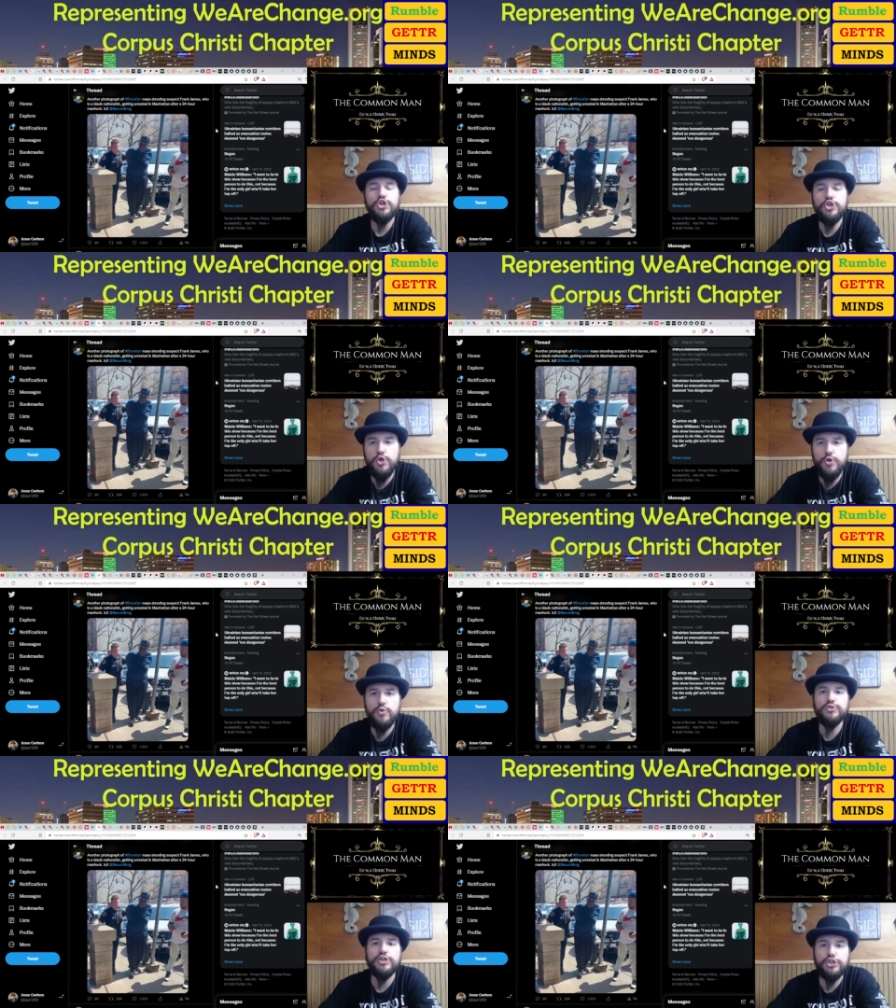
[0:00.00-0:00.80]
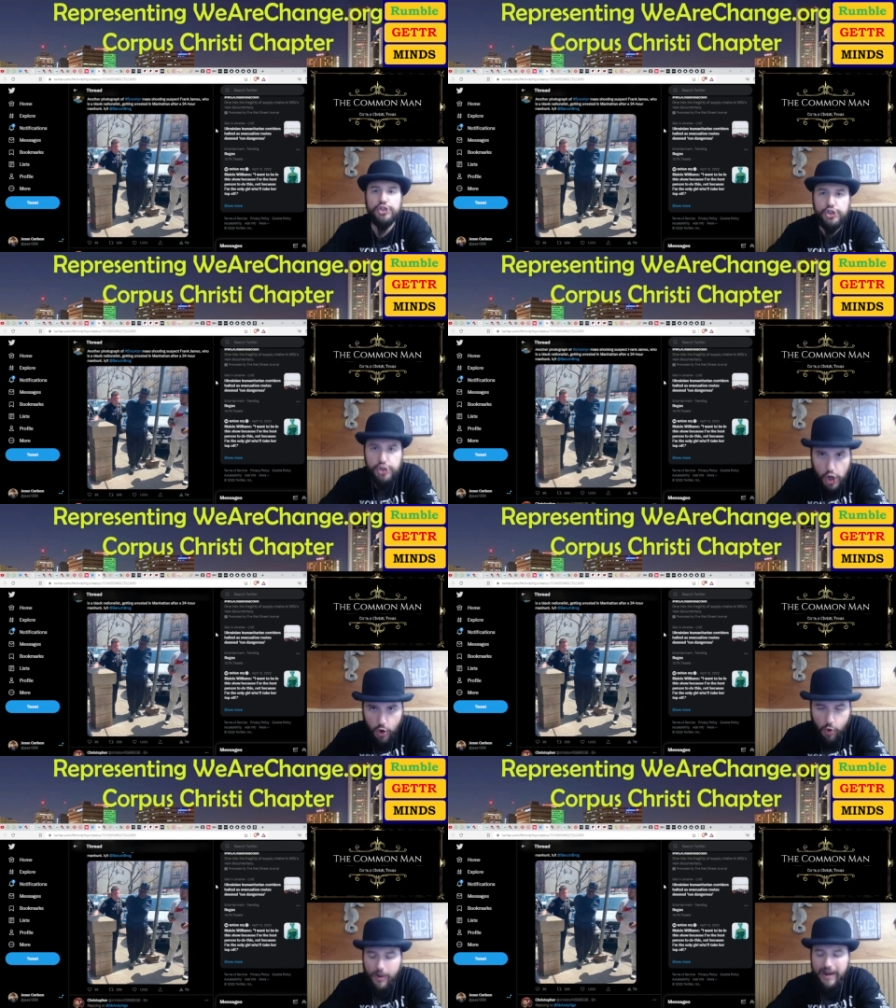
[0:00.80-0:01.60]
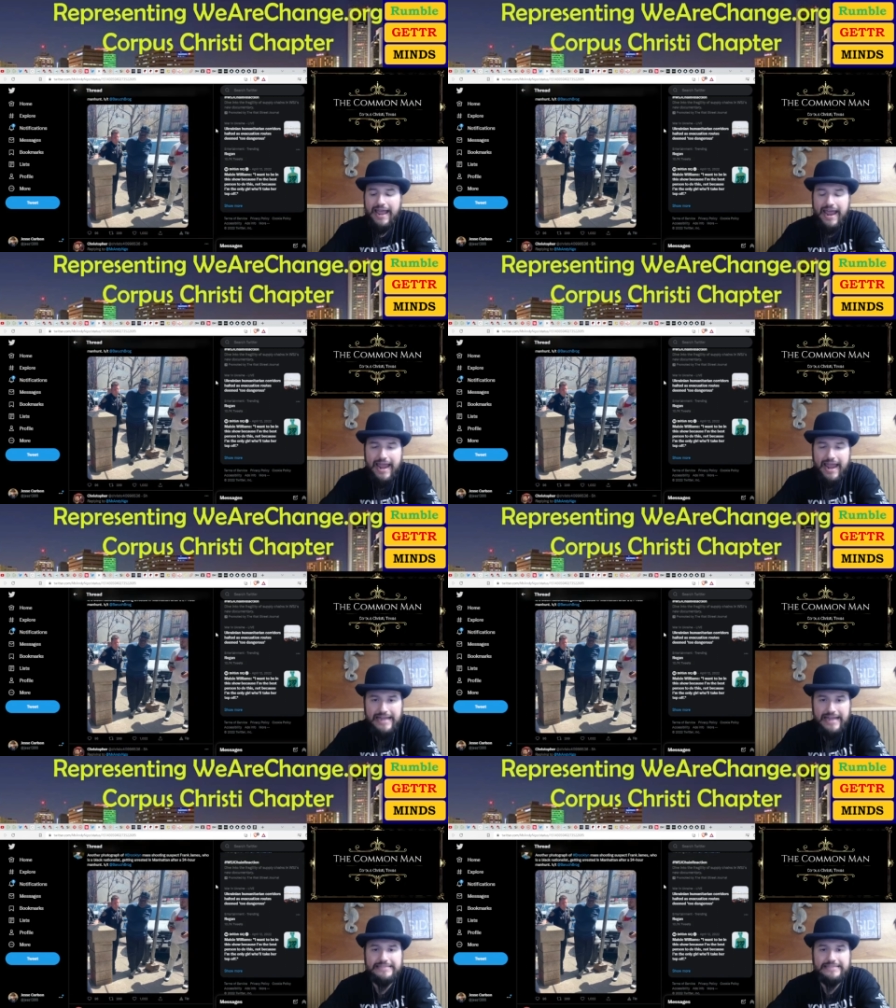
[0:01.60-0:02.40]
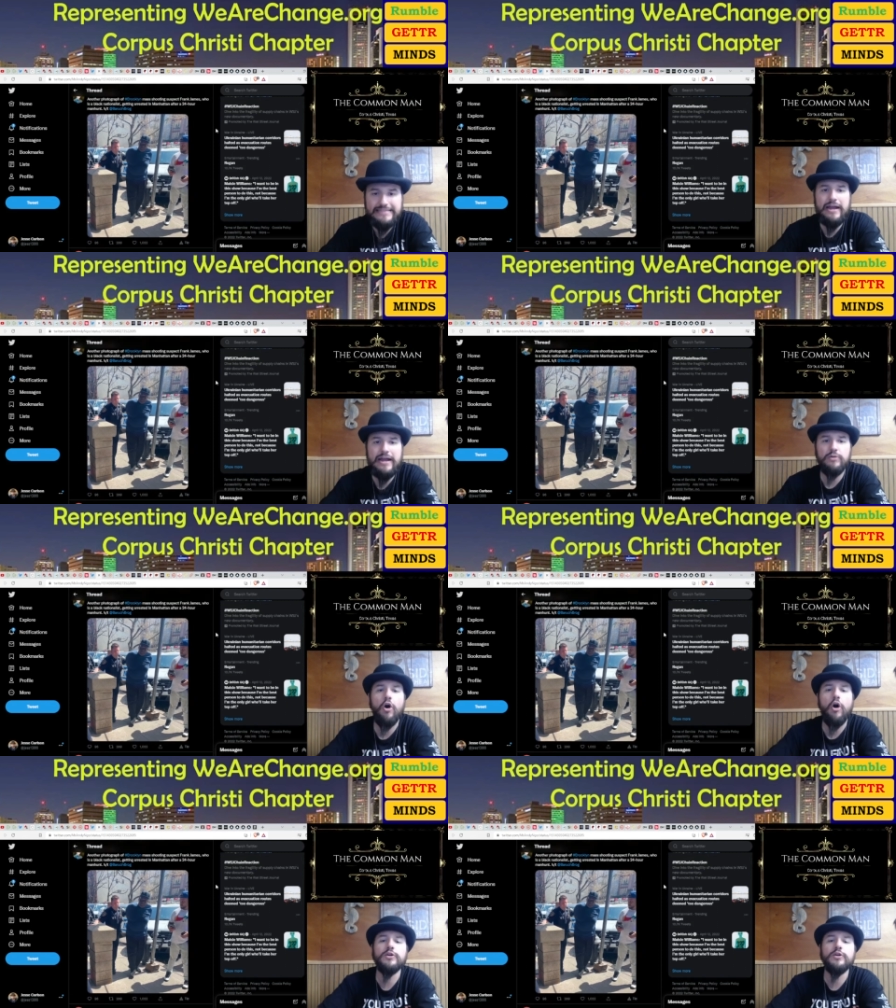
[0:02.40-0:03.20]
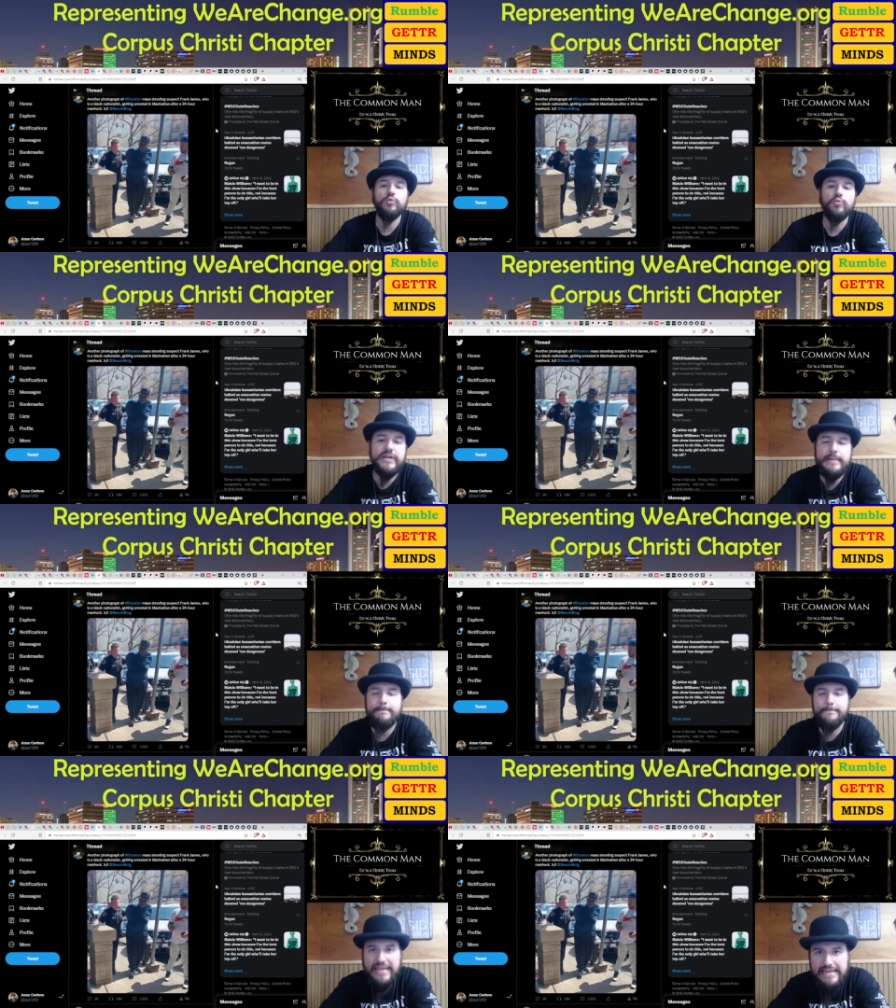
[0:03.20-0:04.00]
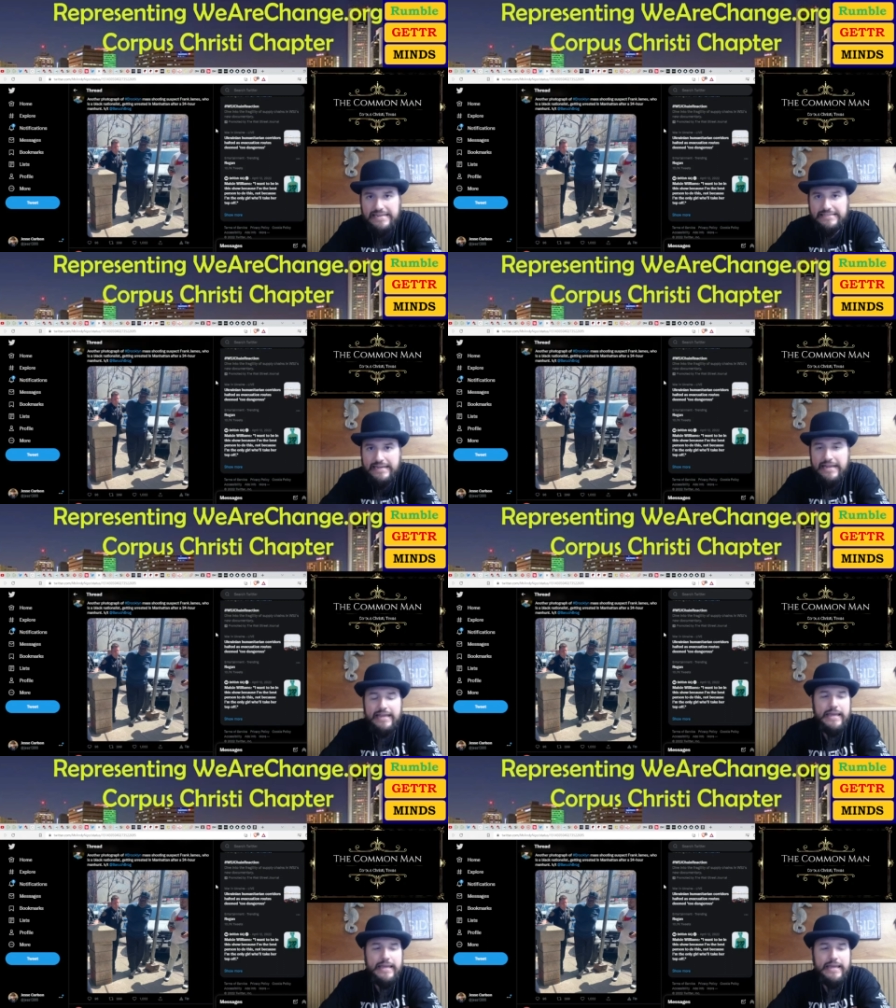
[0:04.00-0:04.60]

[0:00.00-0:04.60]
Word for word: news show. Hands down on repeat.